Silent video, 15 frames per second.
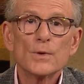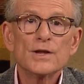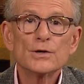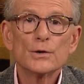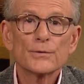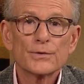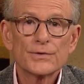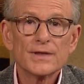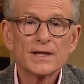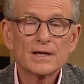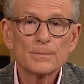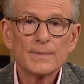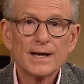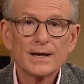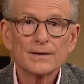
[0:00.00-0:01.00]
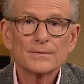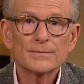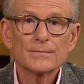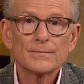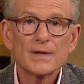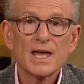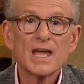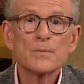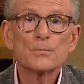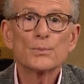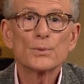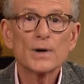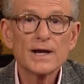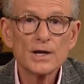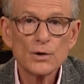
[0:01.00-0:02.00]
we don't think about and
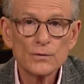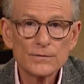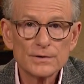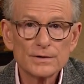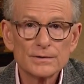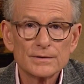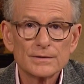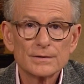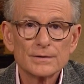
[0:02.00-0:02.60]
pray over